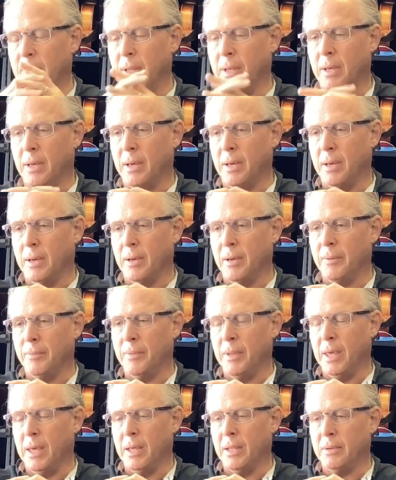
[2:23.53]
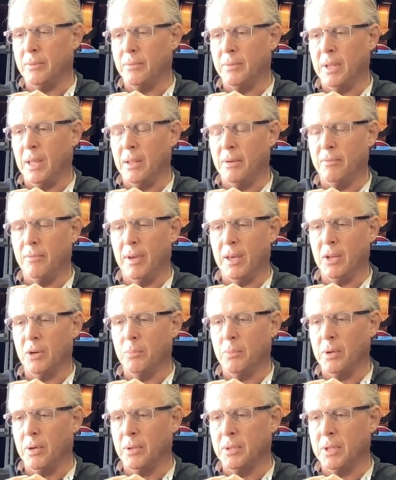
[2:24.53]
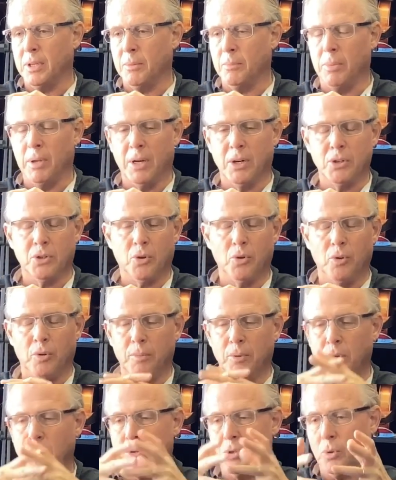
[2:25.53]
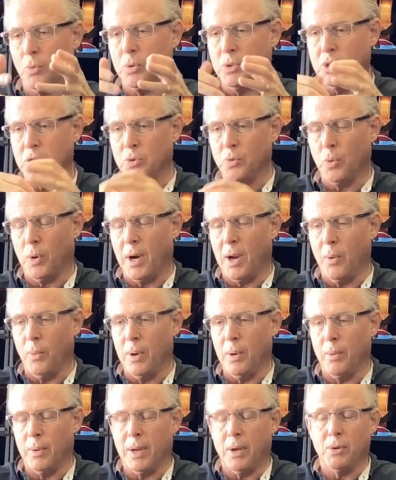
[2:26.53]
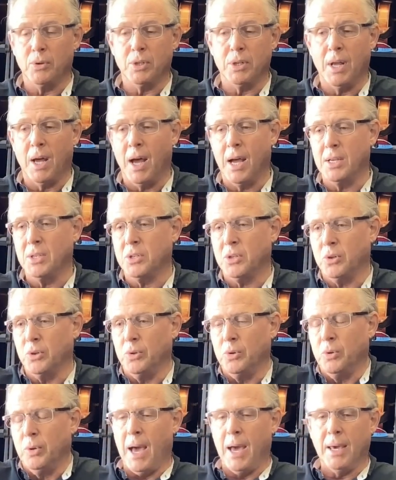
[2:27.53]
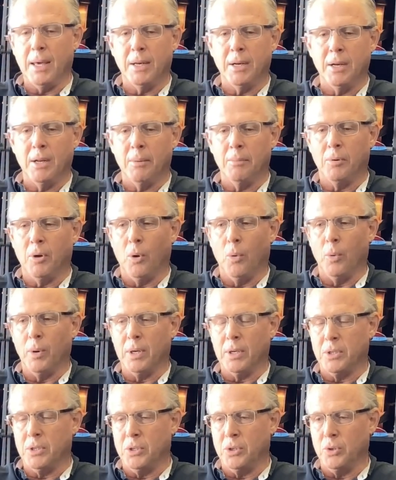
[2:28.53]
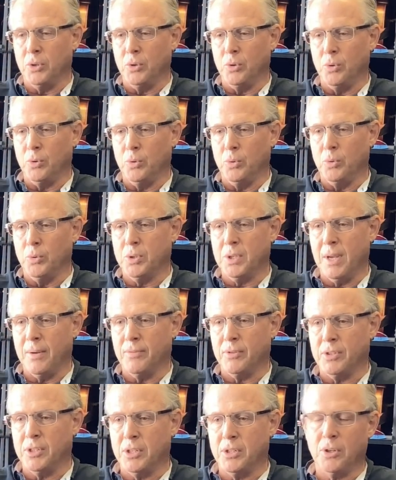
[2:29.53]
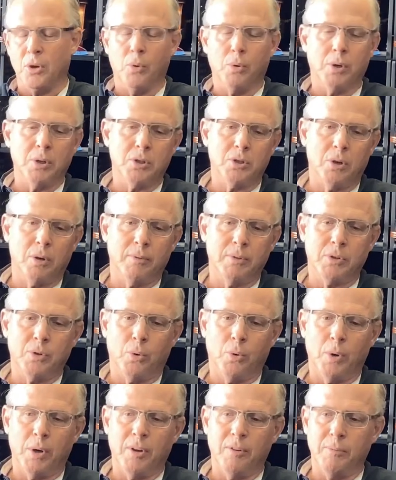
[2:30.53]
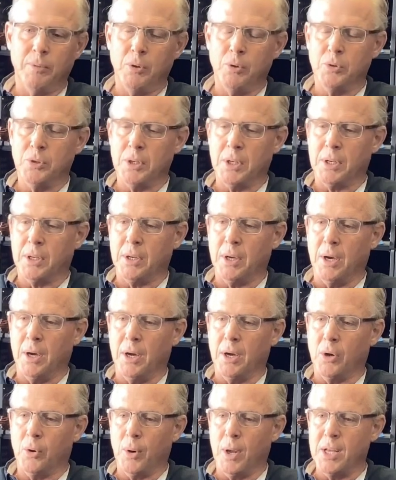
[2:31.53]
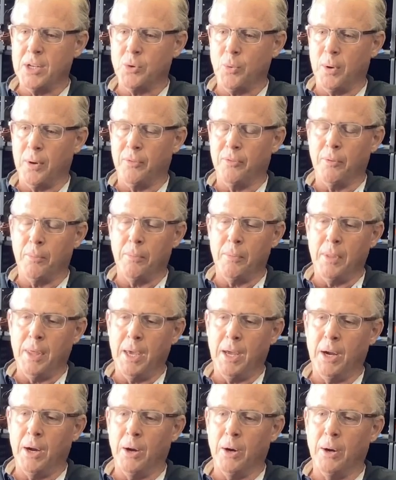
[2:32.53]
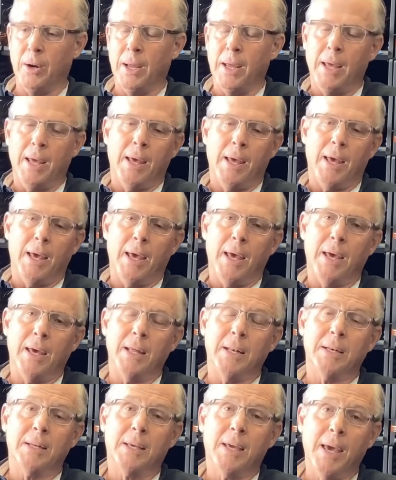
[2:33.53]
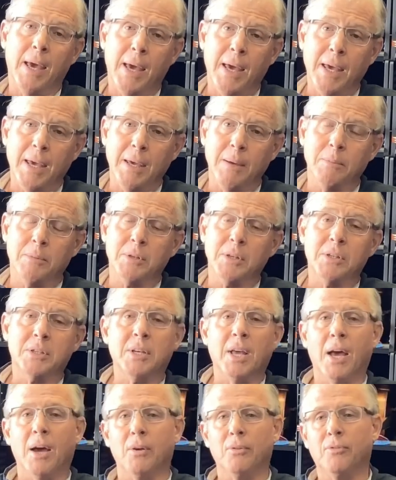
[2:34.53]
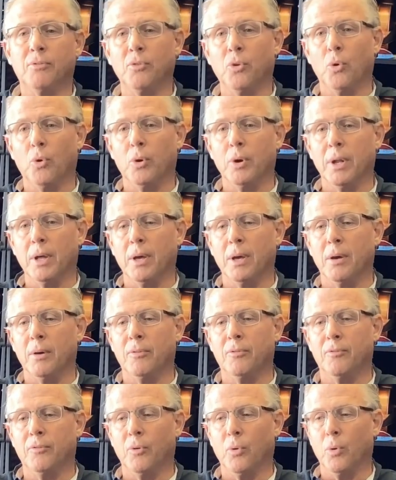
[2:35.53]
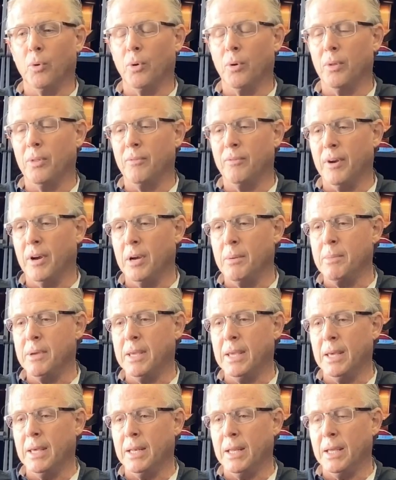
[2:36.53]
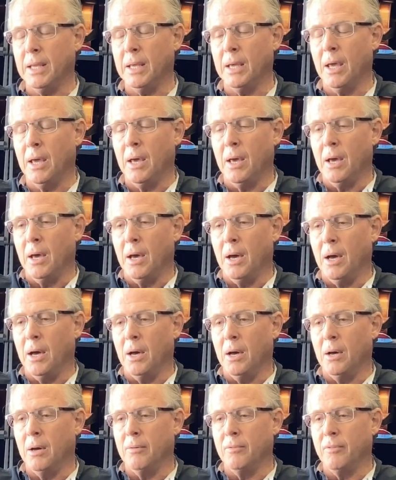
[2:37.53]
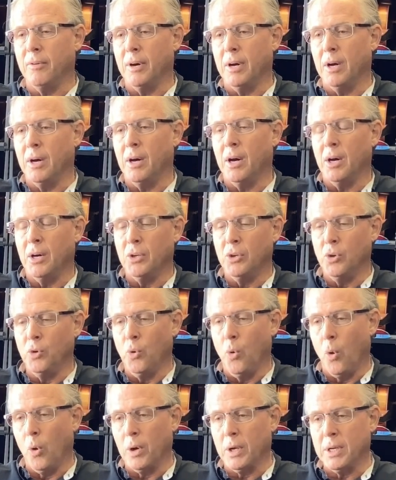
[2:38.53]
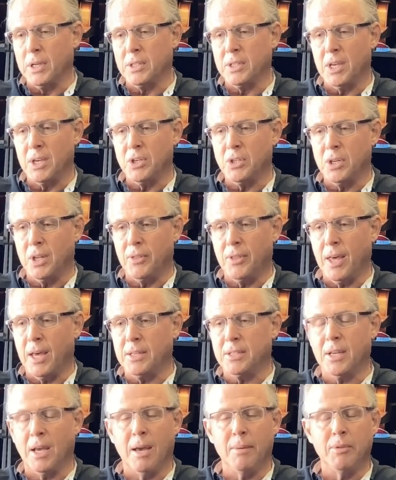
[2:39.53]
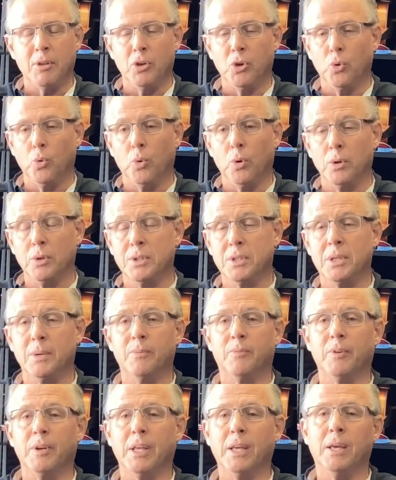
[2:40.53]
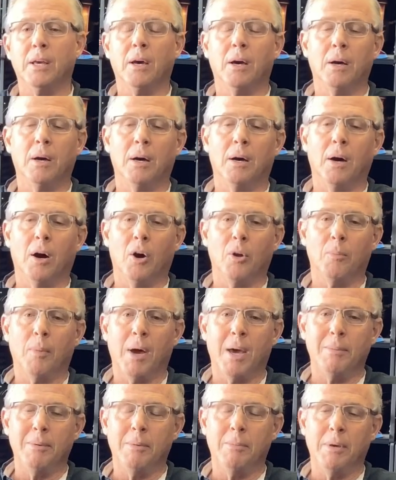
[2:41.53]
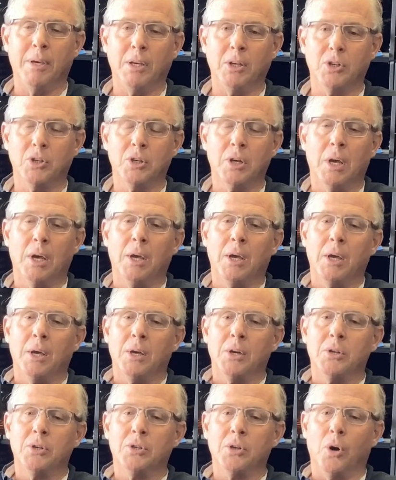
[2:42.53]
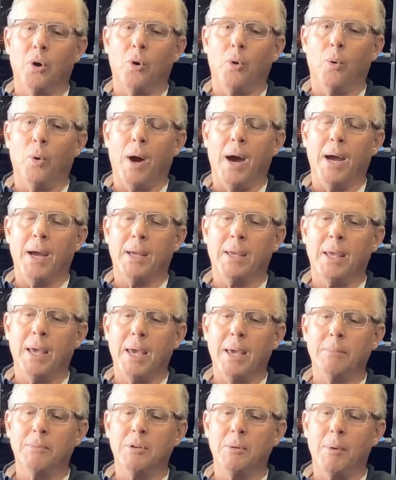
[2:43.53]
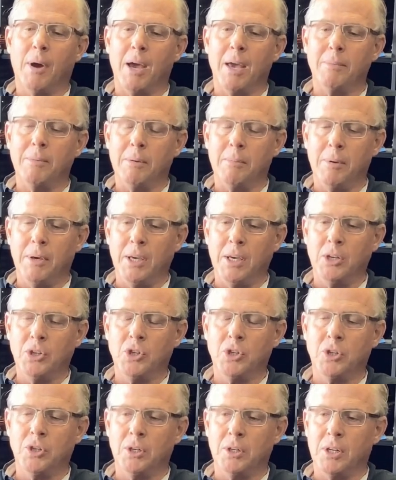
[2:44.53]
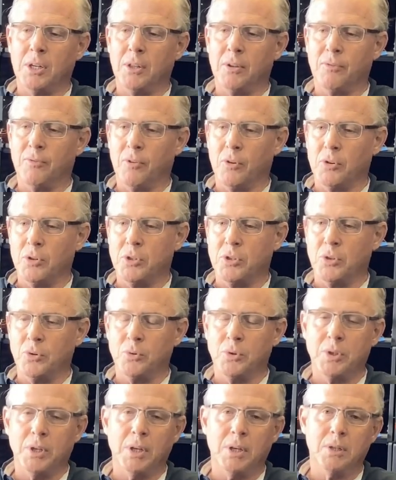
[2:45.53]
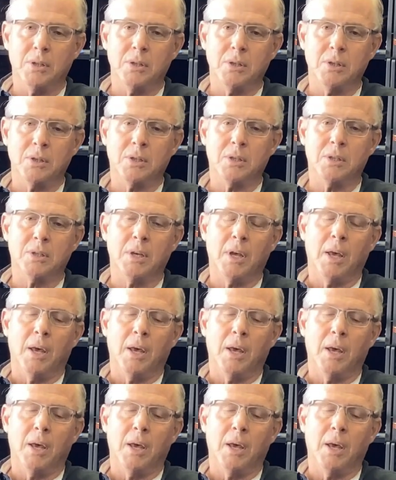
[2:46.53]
at Vanderbilt and Blair School of Music, which is where I went when I was in high school. I ended up going to San Francisco Conservatory of Music, graduated from there, and came to South Florida for the very beginning of a new organization at that time, the New World Symphony, on Miami Beach. So I came to Miami Beach, did the first 2 seasons